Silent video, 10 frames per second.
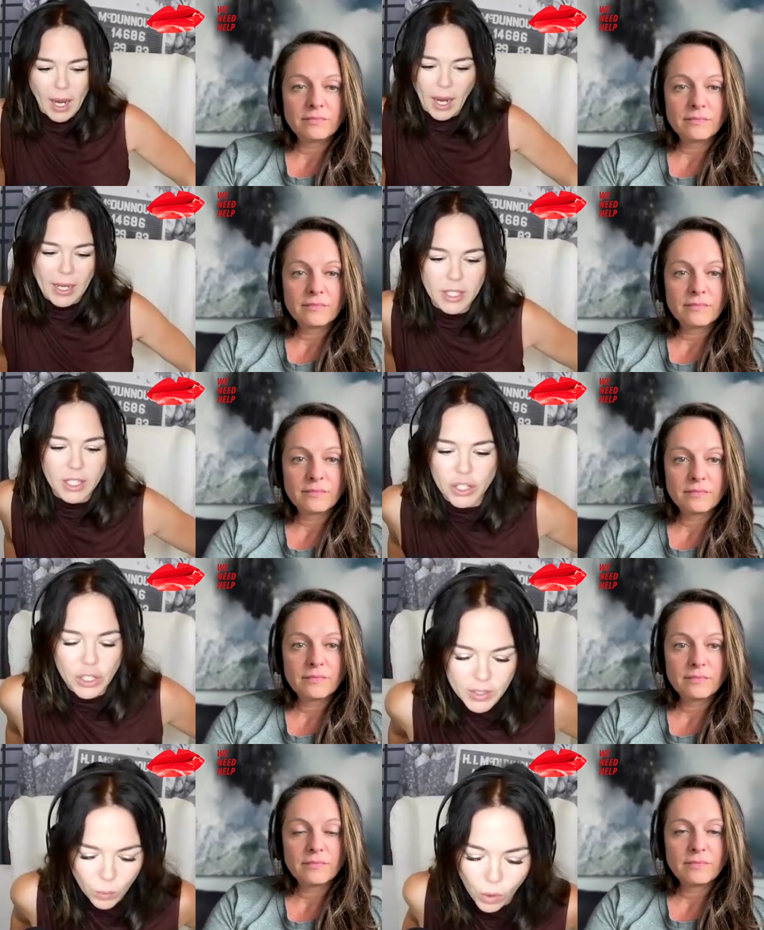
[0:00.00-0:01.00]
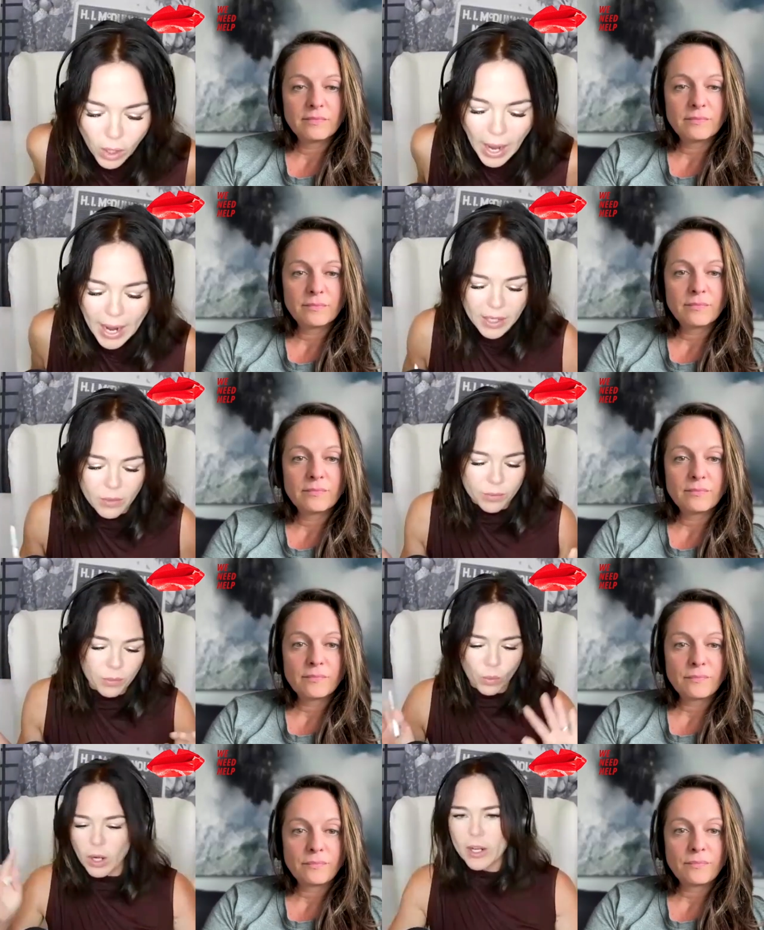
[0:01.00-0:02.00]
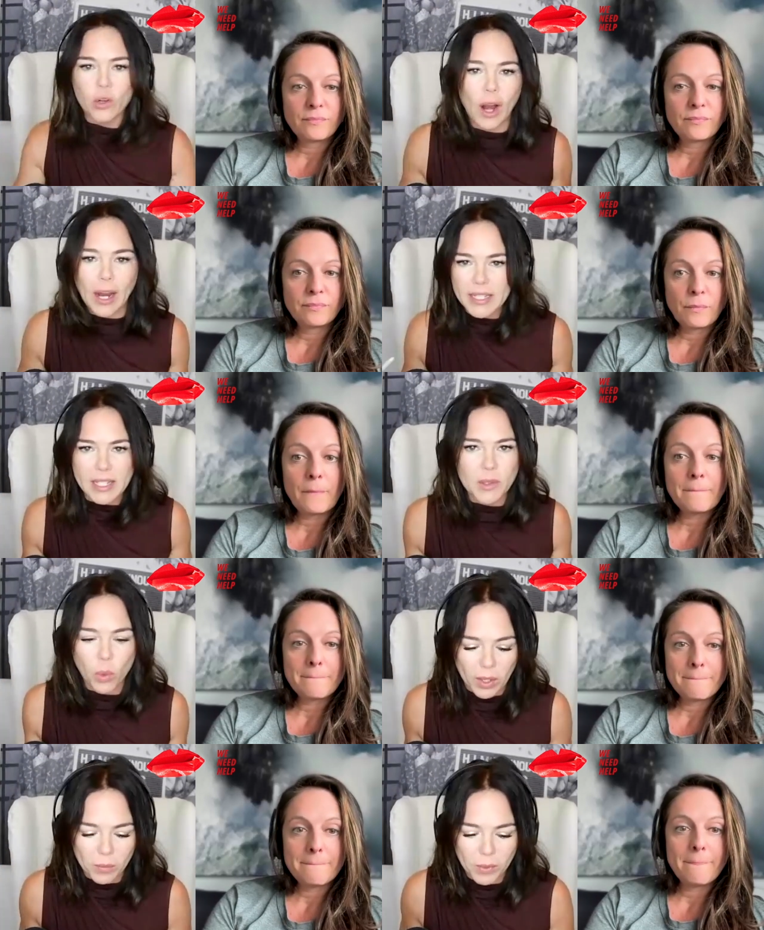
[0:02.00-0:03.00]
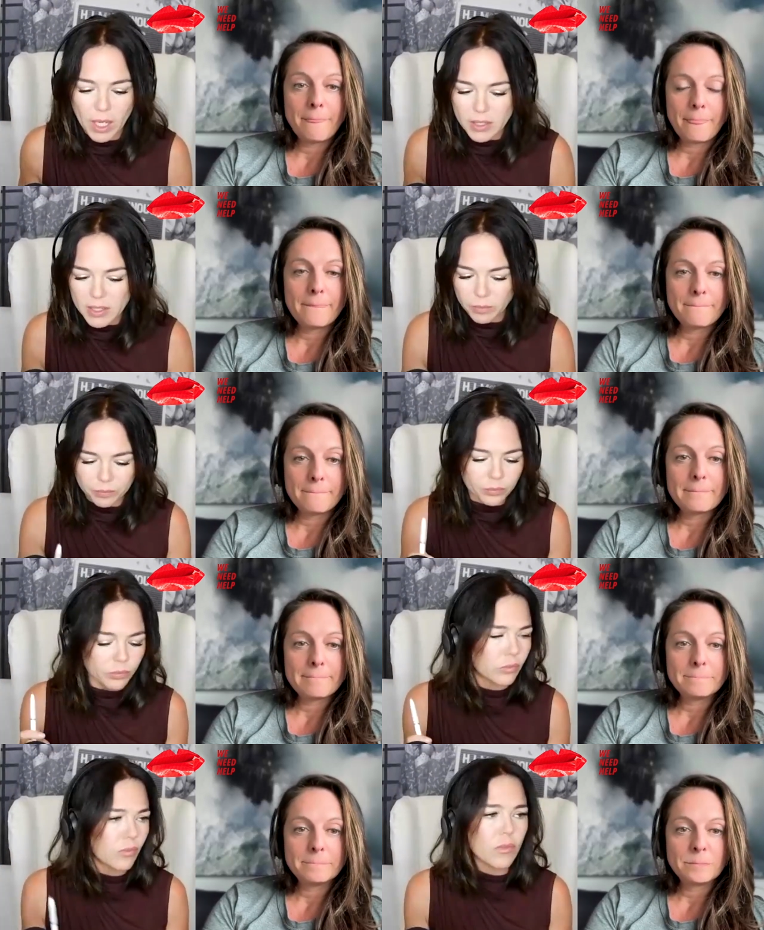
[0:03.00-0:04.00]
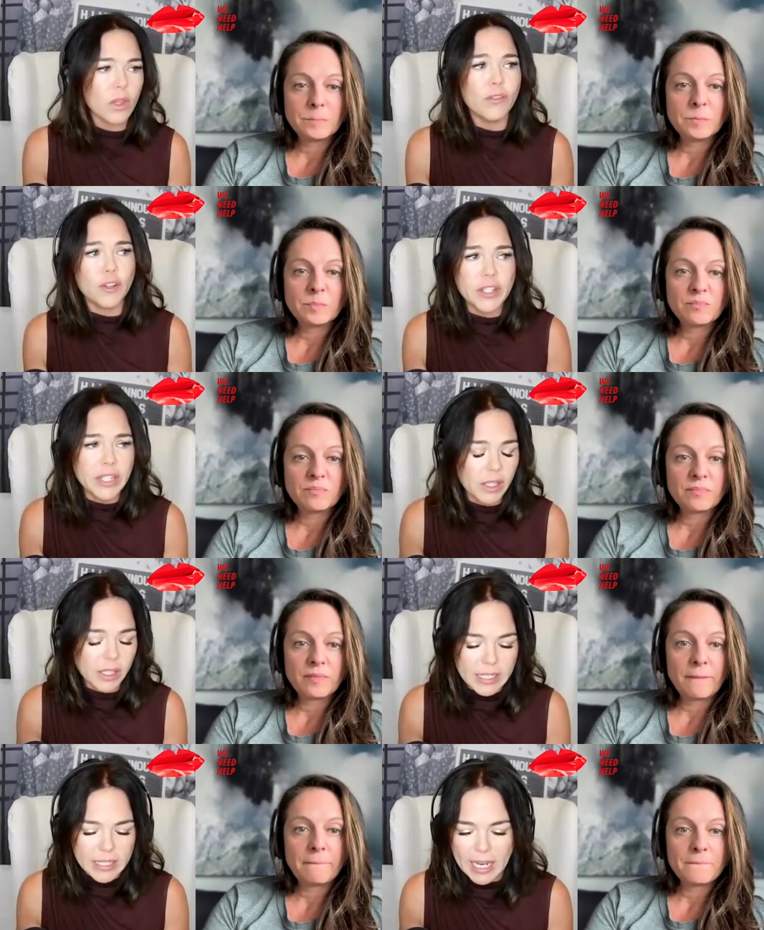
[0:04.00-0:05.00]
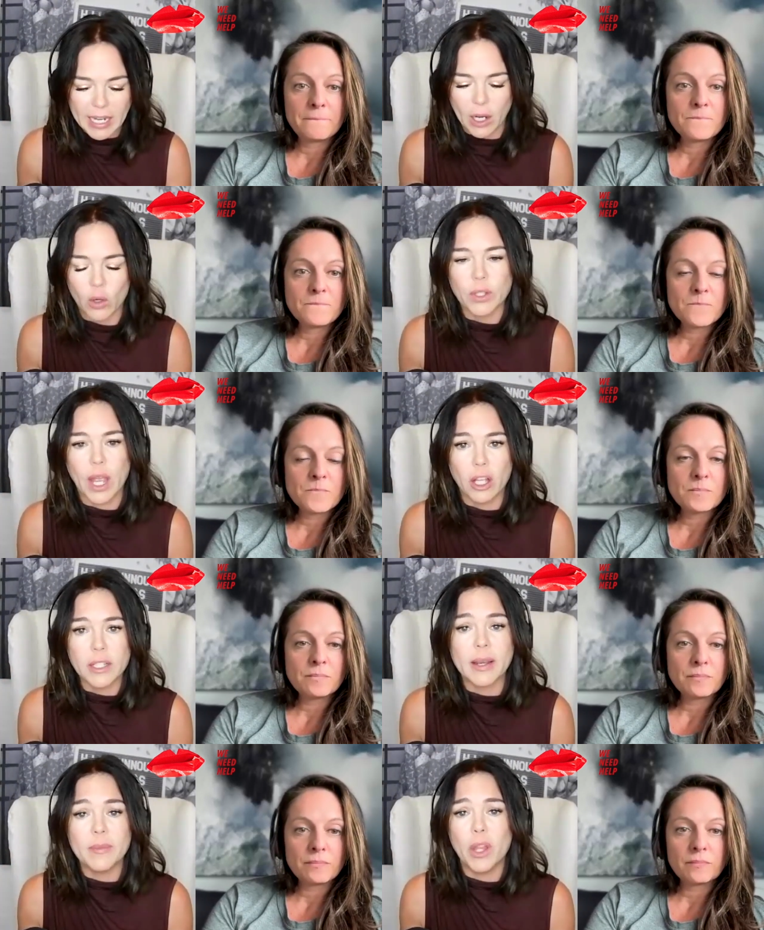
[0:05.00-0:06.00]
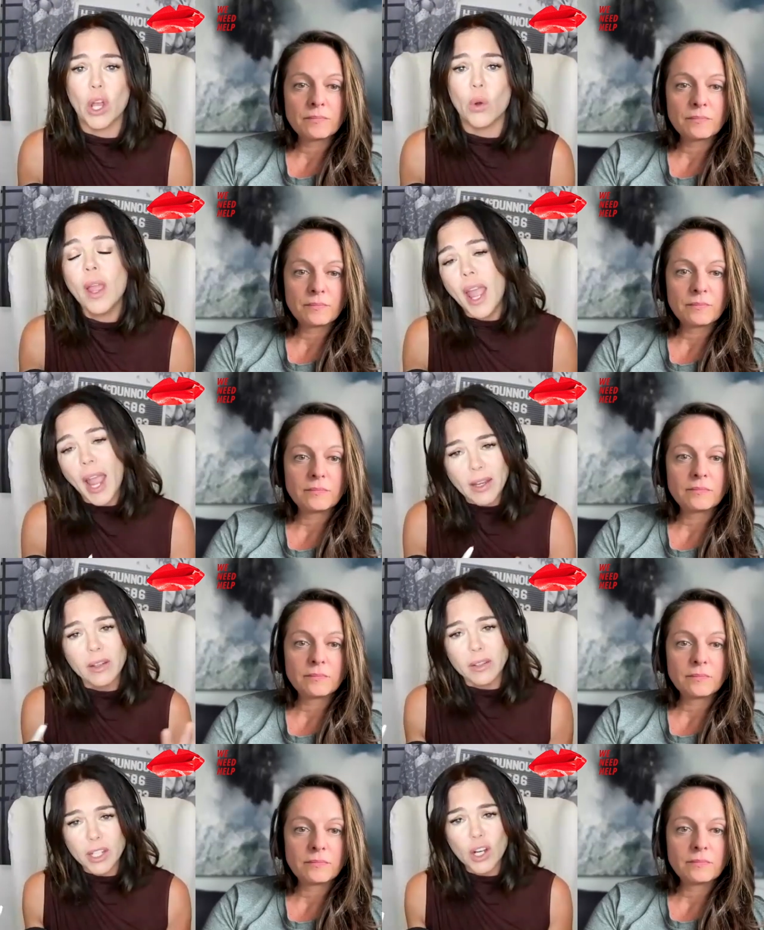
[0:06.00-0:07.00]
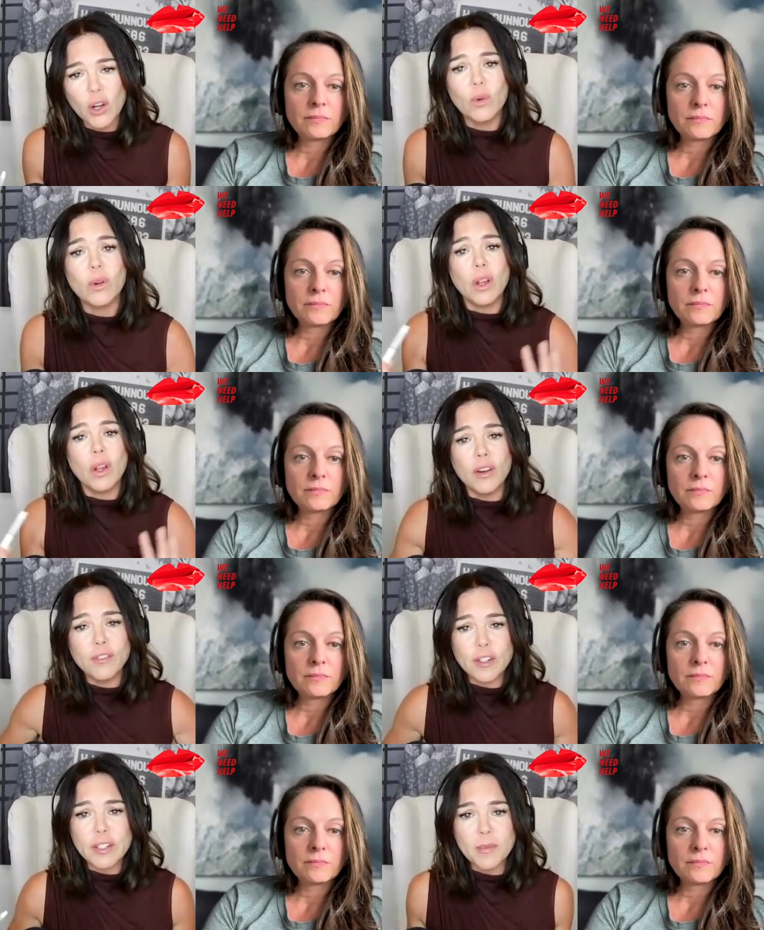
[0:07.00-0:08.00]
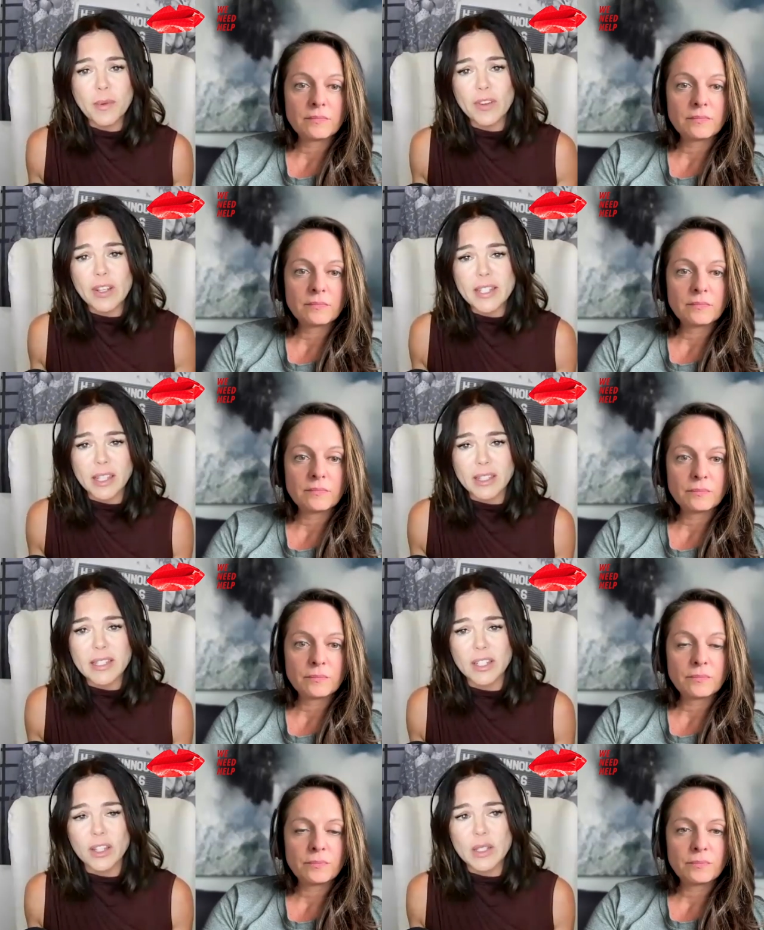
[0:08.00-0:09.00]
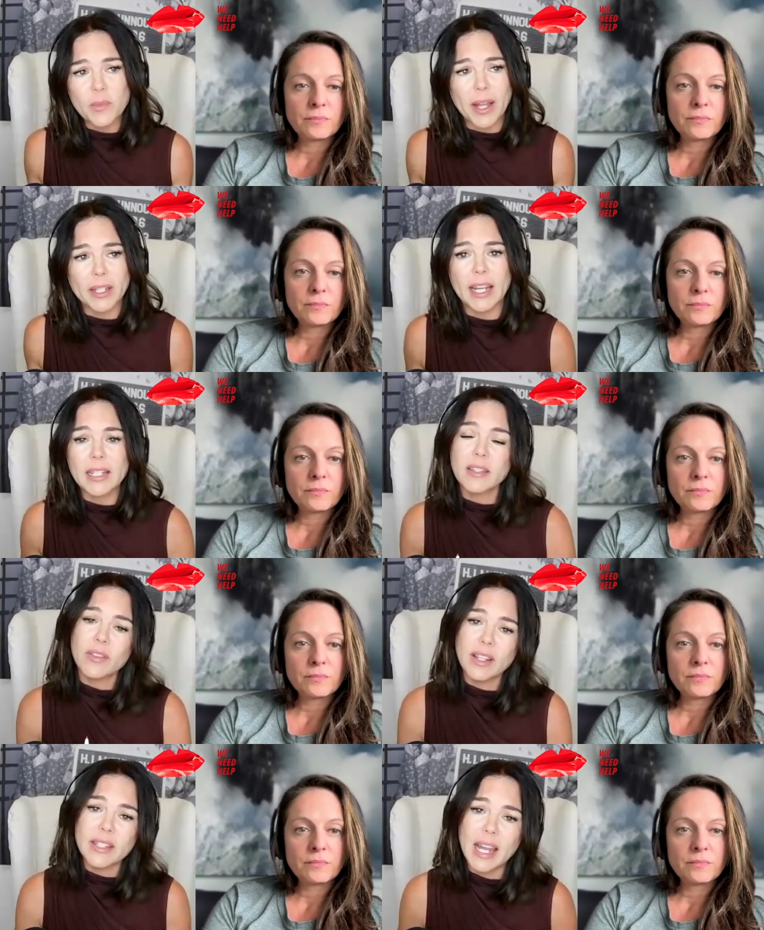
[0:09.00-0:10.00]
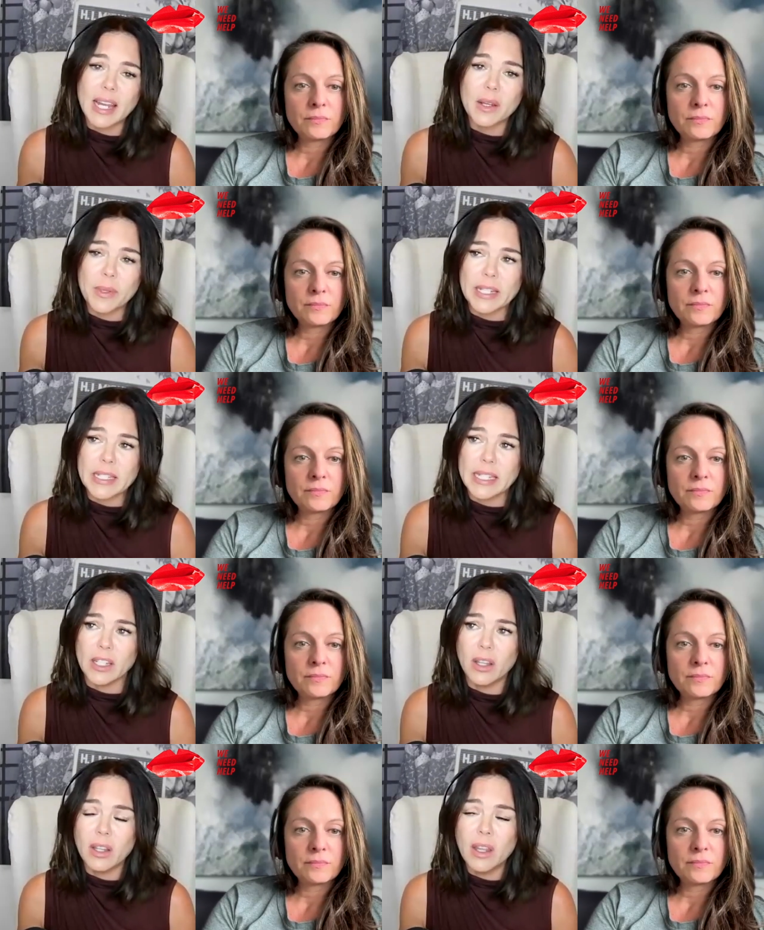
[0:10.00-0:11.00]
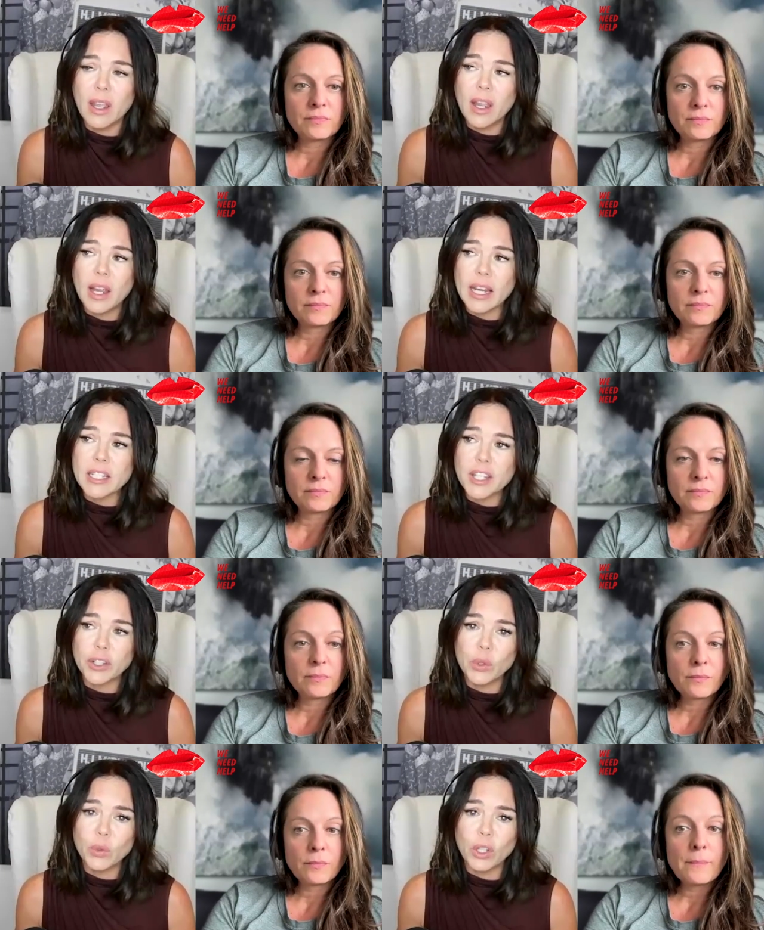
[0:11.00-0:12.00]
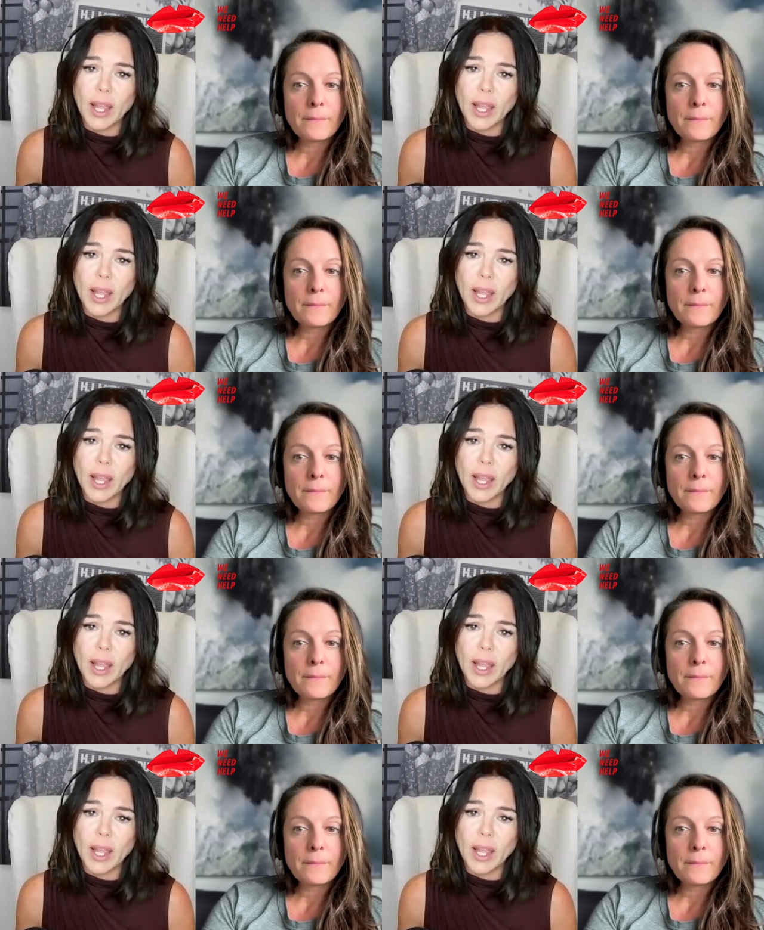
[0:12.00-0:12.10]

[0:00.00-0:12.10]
Speaker 1: it's just we're at a we're at a crisis point because fertility is at an all-time low and you know for some of us that listen to this podcast that's not a big deal until you look